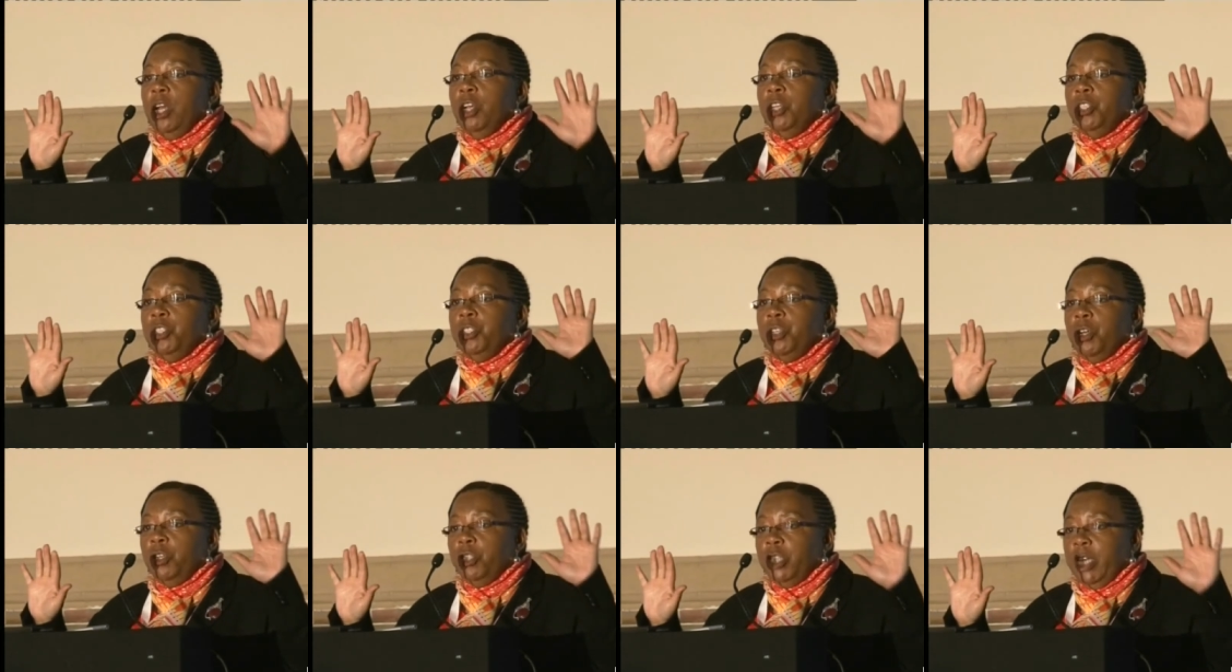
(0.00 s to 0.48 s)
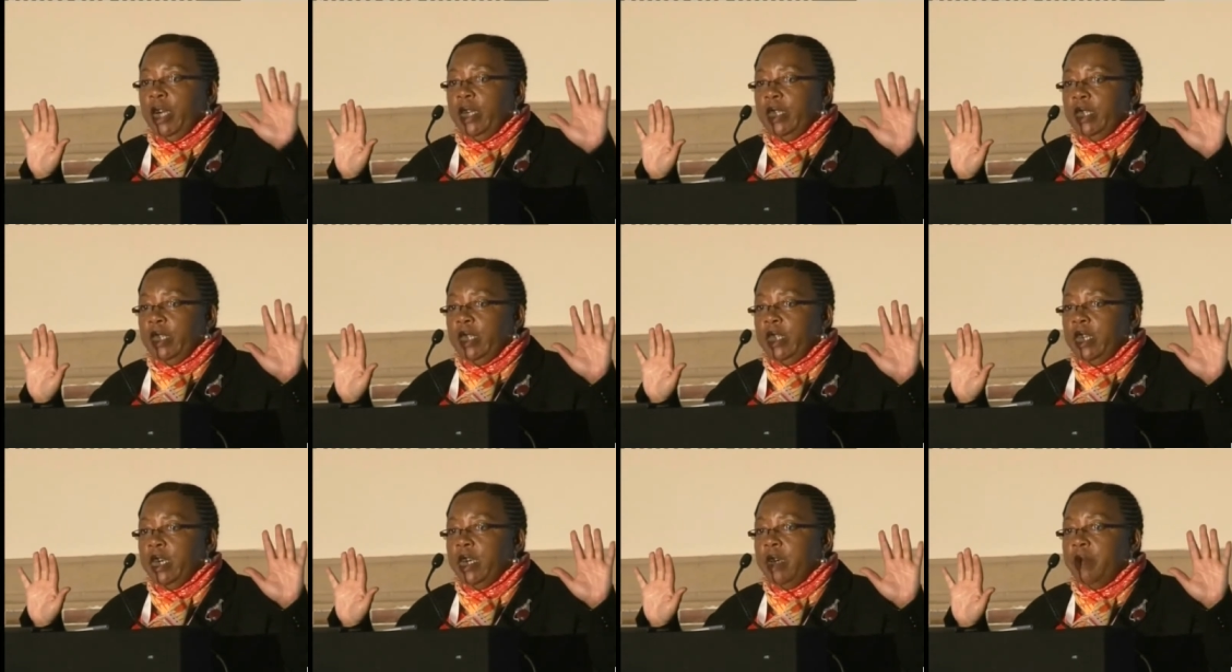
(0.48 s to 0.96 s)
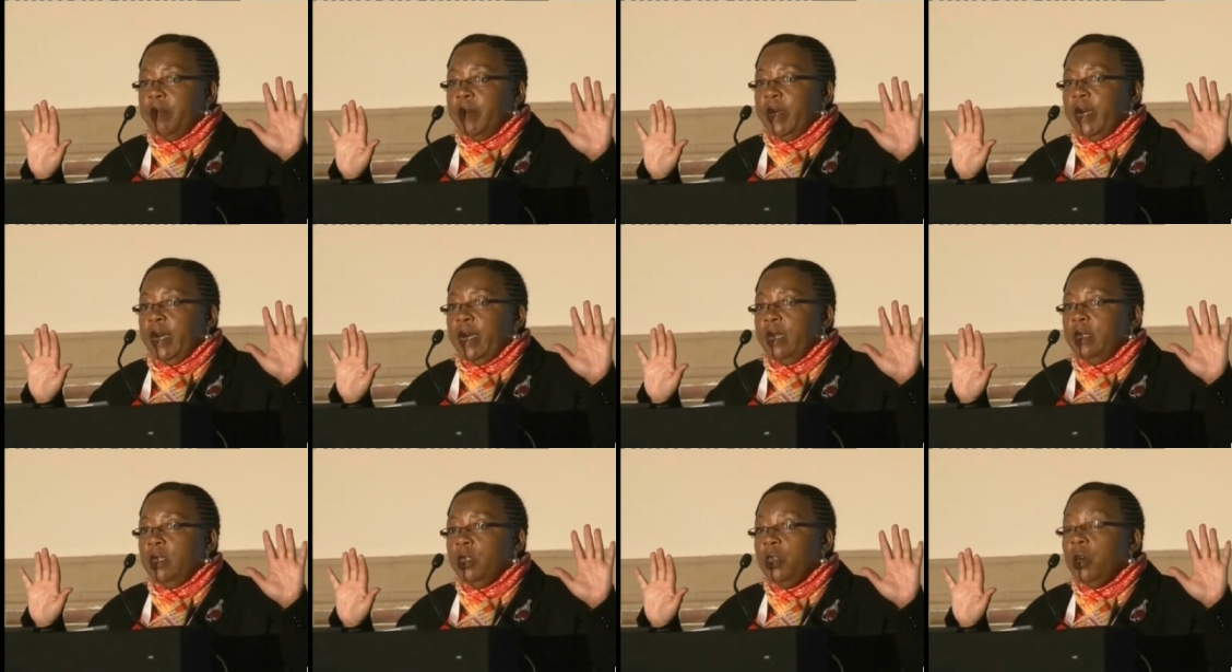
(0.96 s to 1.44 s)
social
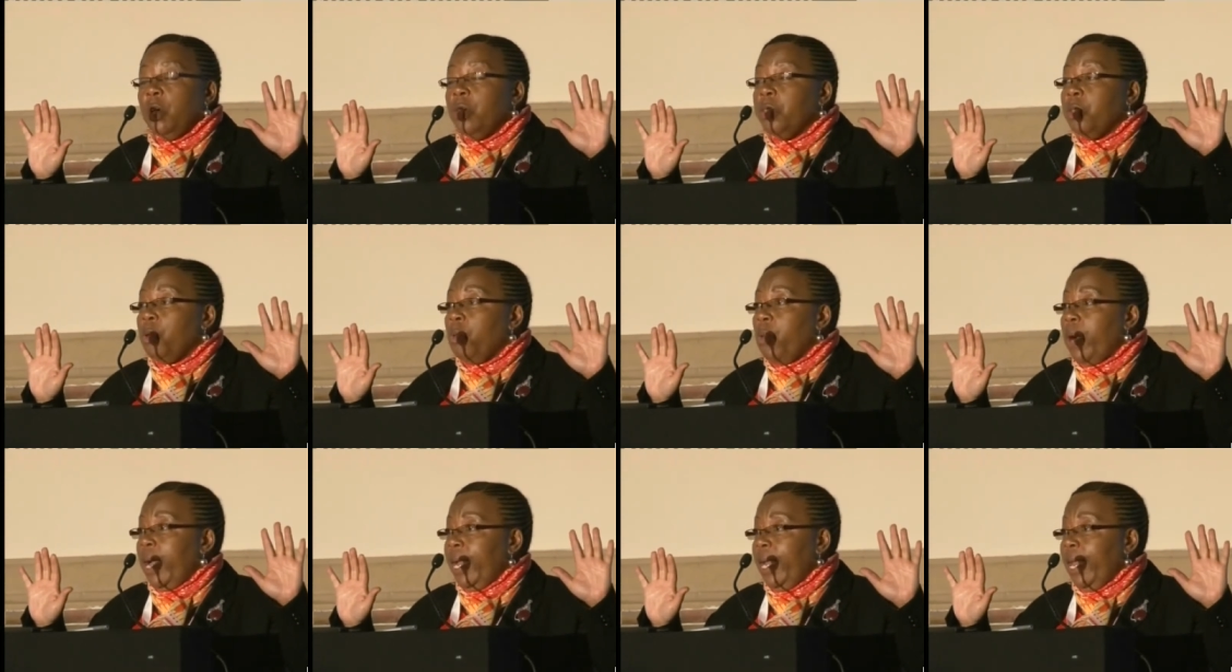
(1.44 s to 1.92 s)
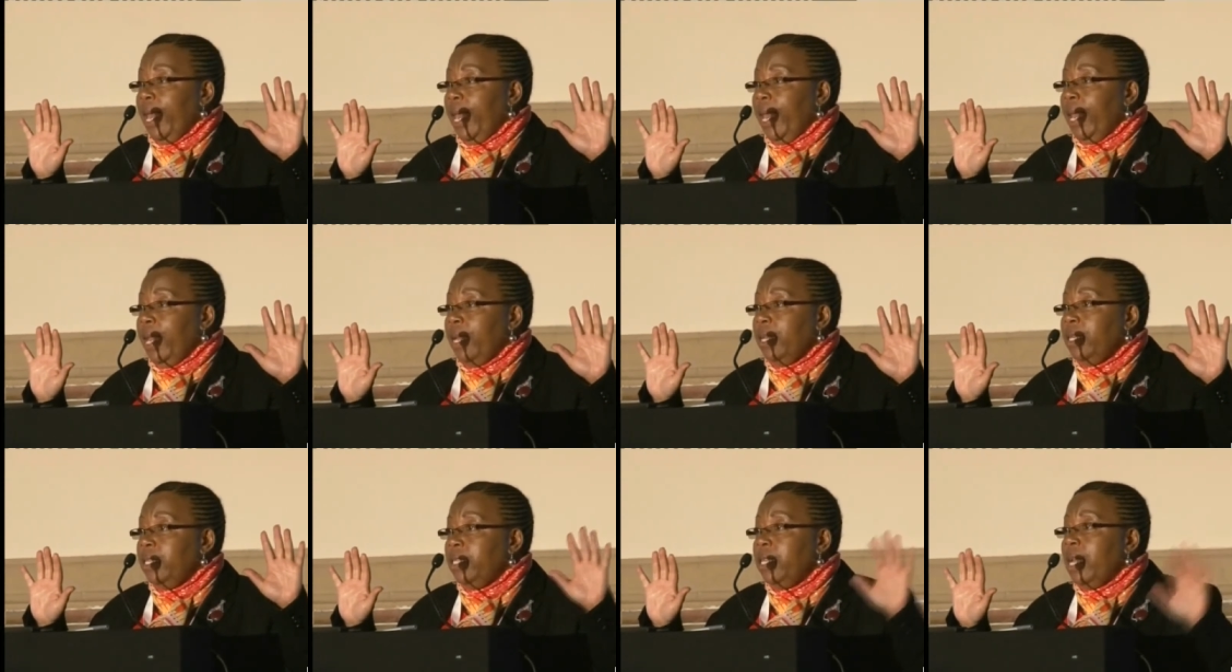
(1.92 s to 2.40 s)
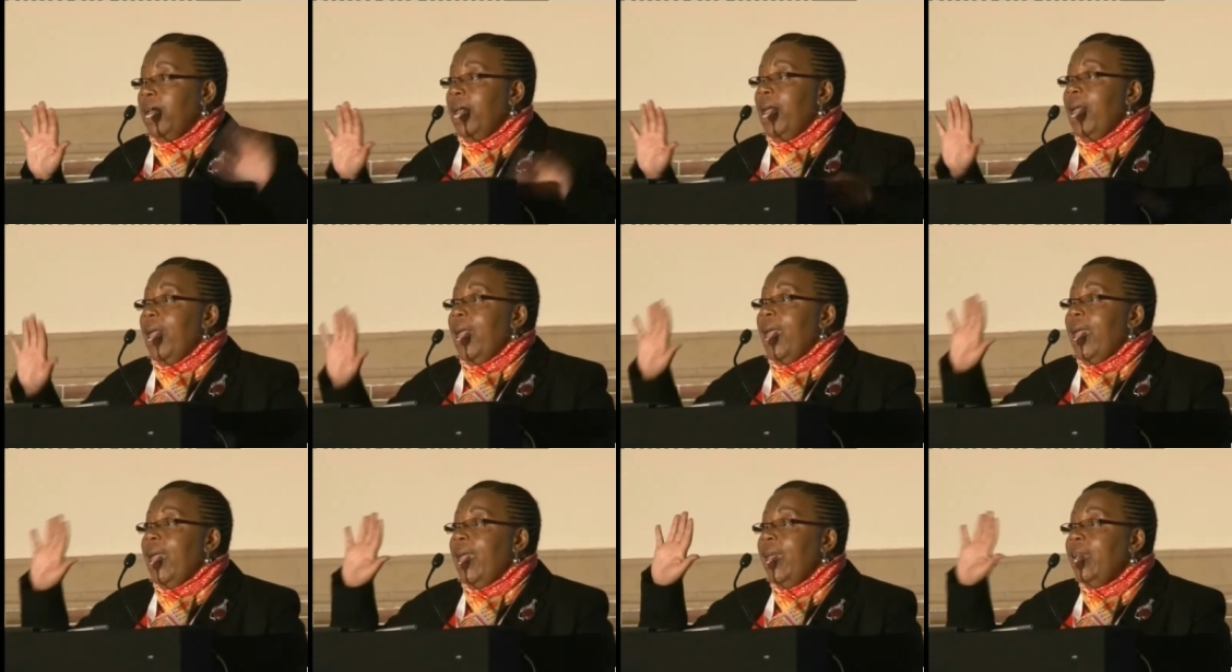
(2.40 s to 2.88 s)
determinants on the one hand
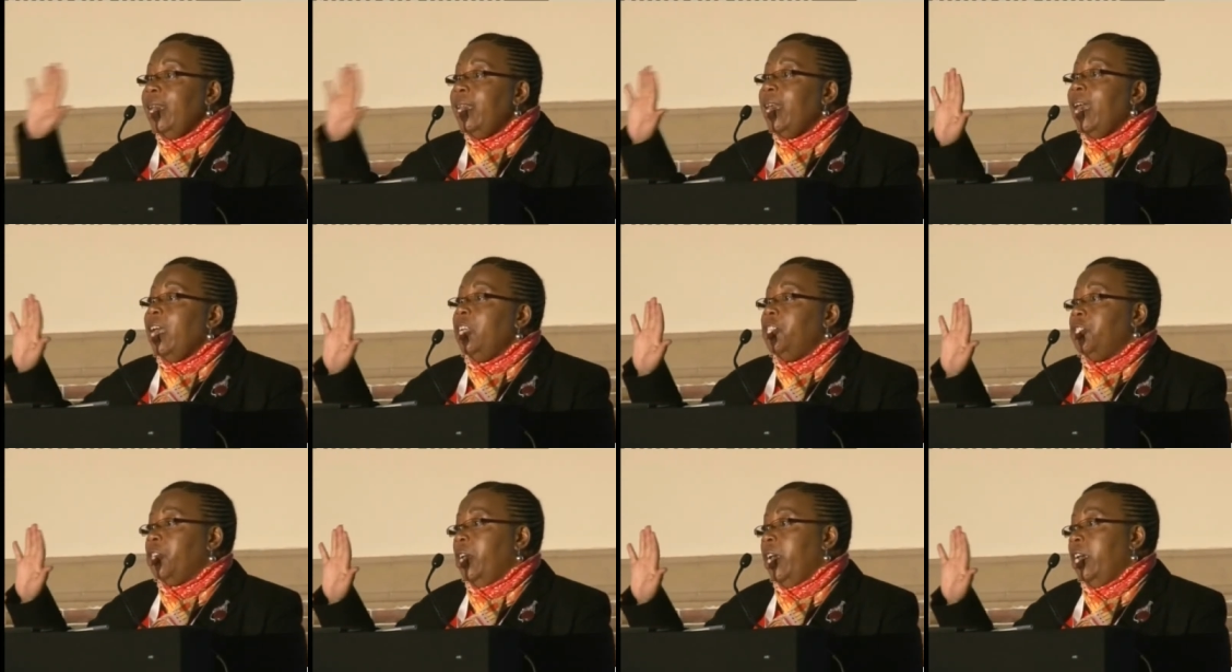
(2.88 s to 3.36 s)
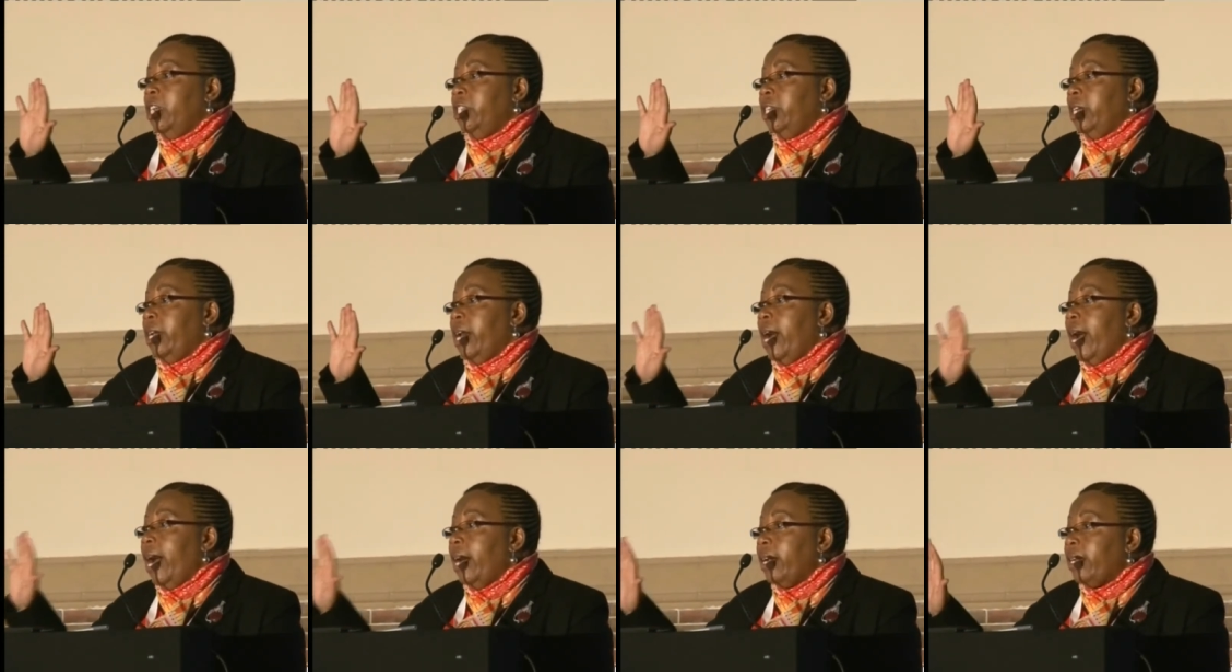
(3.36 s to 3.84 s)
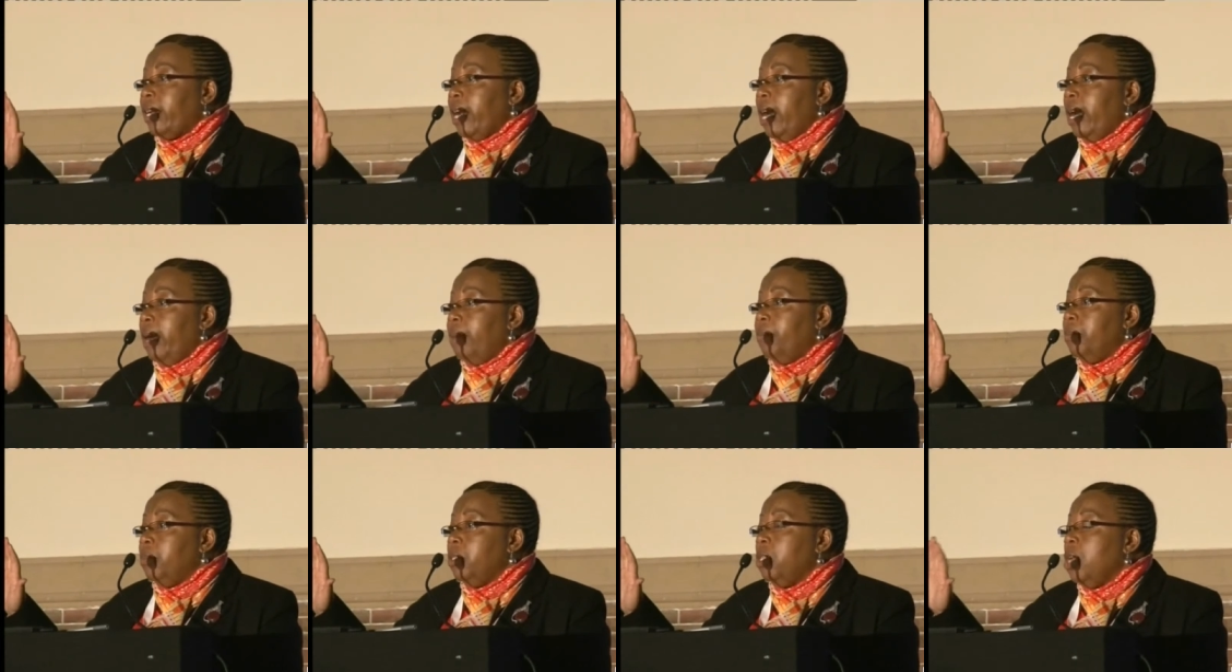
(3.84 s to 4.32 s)
and education
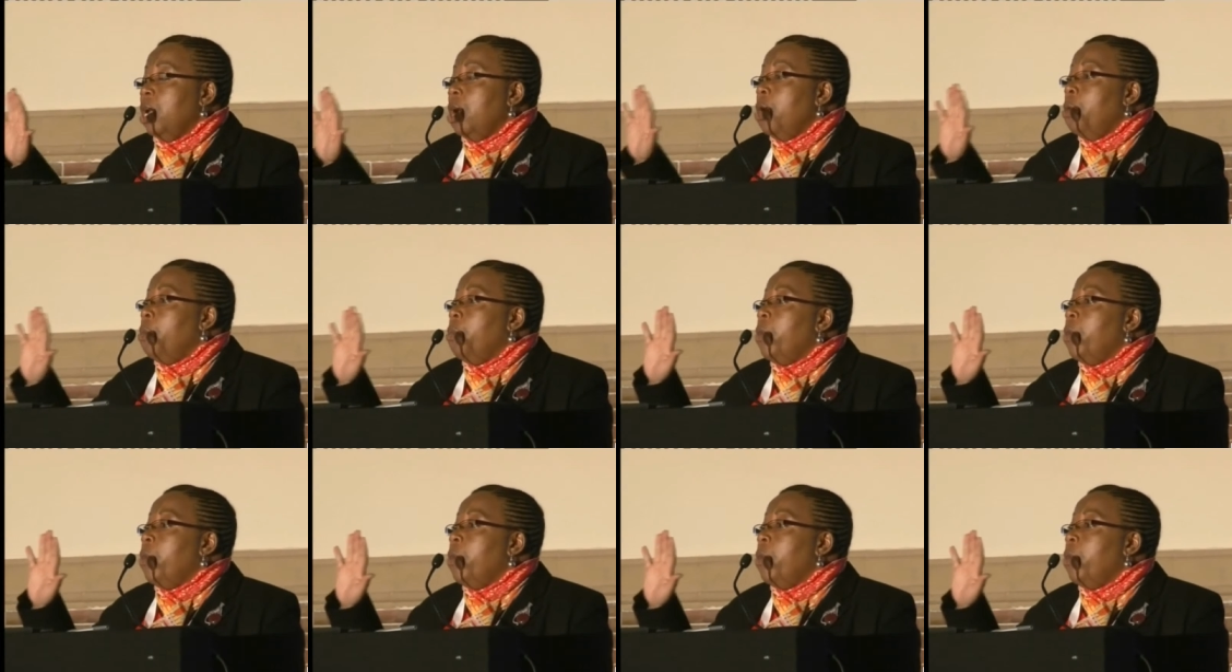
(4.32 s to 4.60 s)
outcomes,